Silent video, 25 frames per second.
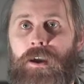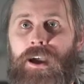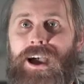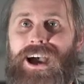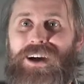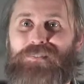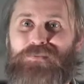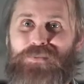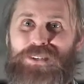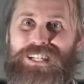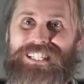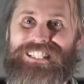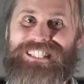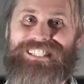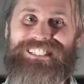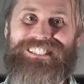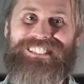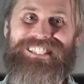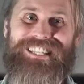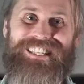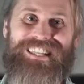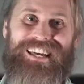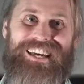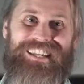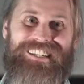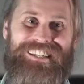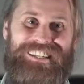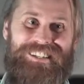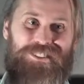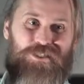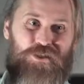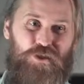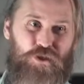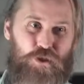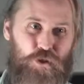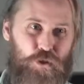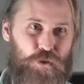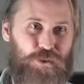And we need to then
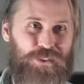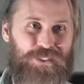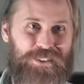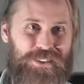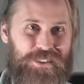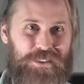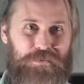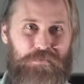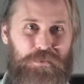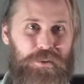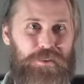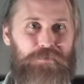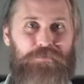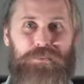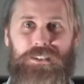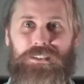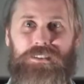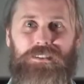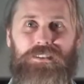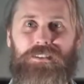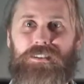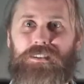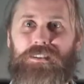enjoy this moment.